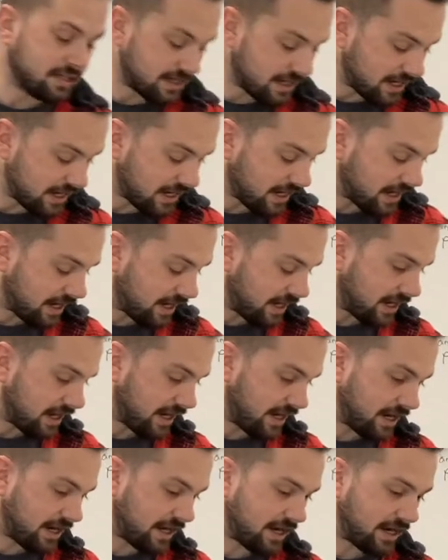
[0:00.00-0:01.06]

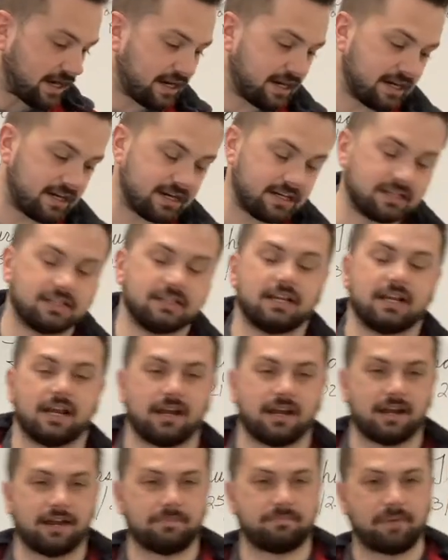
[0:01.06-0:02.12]
and
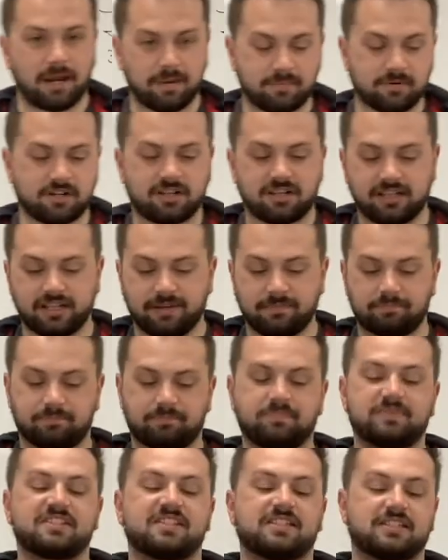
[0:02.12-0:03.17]
paper
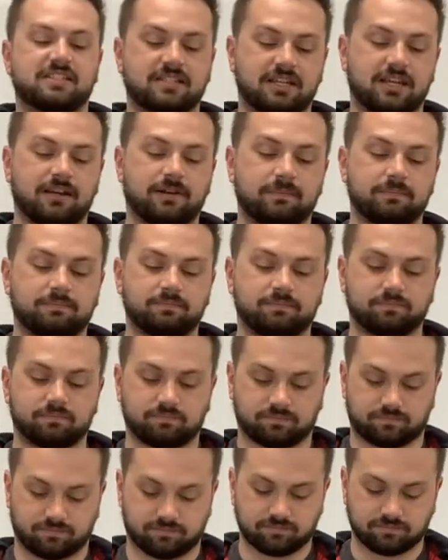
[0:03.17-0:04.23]
clips.
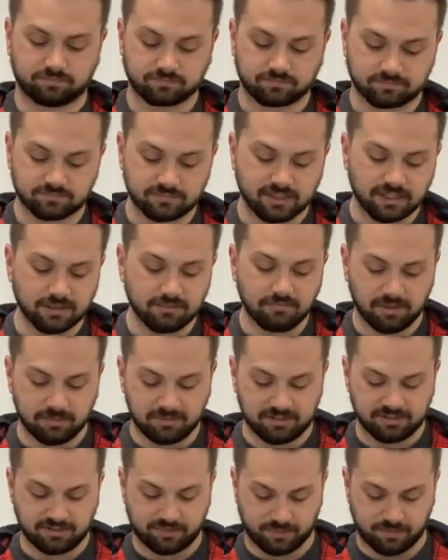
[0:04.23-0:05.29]
Maybe
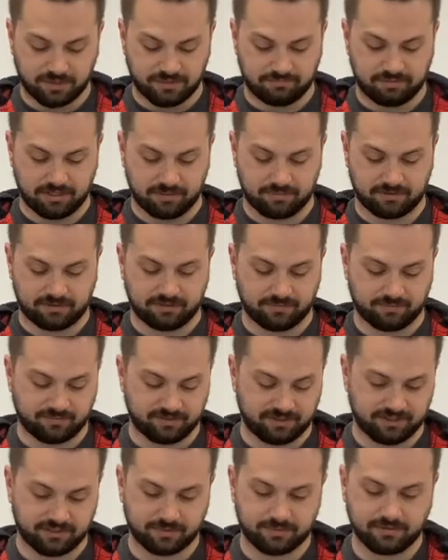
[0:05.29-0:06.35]
just one paper clip for
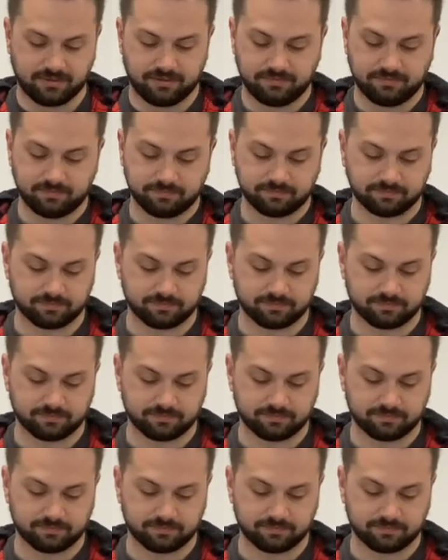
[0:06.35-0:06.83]
this one.